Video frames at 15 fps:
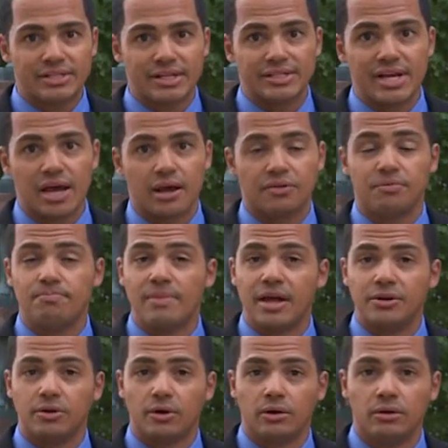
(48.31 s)
to death
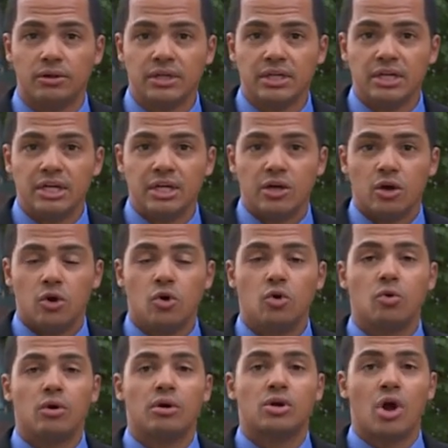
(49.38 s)
Meindl
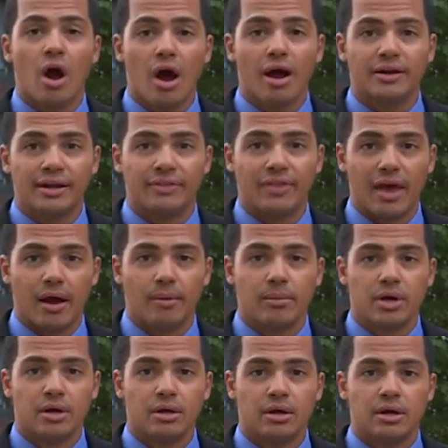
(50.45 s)
who caught
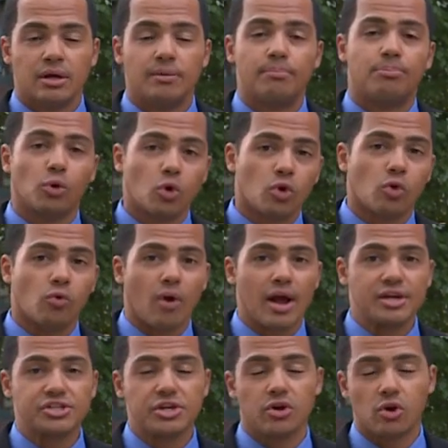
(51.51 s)
them
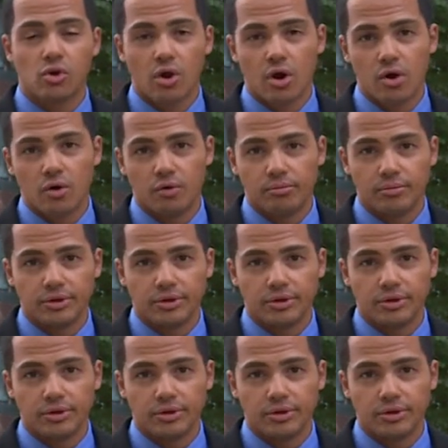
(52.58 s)
burglarizing her home.